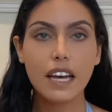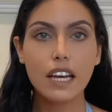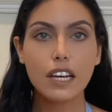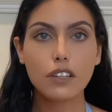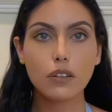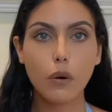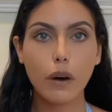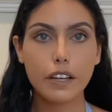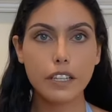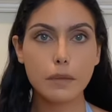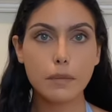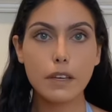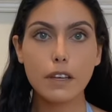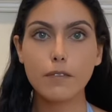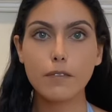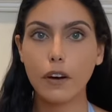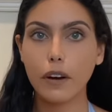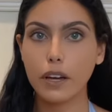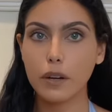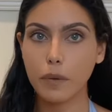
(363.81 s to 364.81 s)
it's going to be
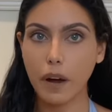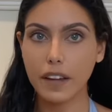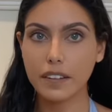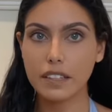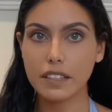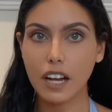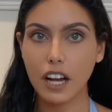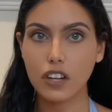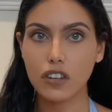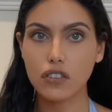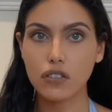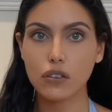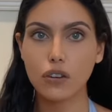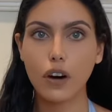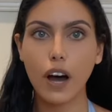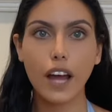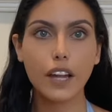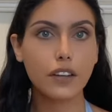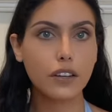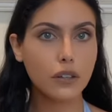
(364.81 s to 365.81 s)
very residential
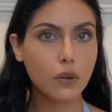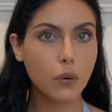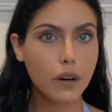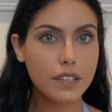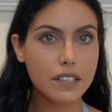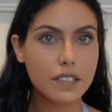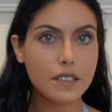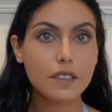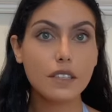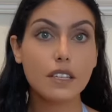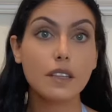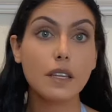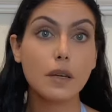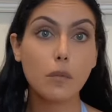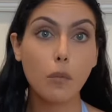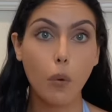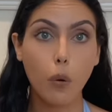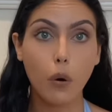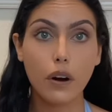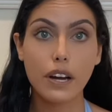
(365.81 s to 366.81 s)
and you're going to see the
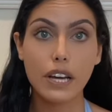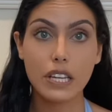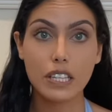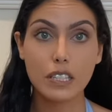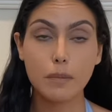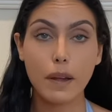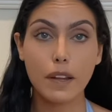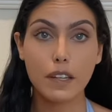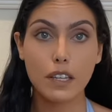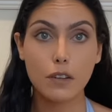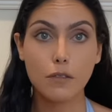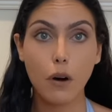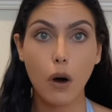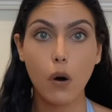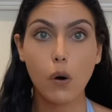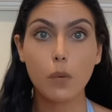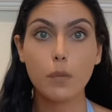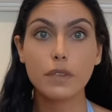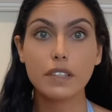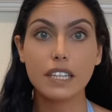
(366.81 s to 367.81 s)
more expensive
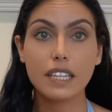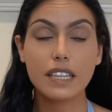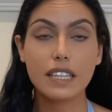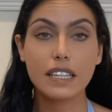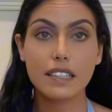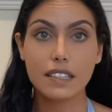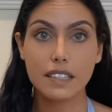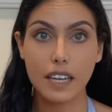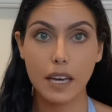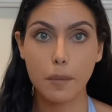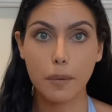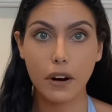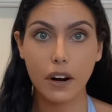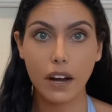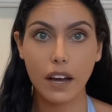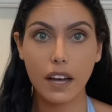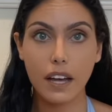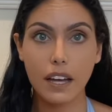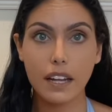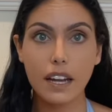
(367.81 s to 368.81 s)
homes in this
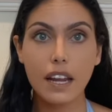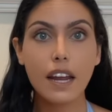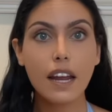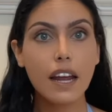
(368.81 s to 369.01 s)
neighborhood.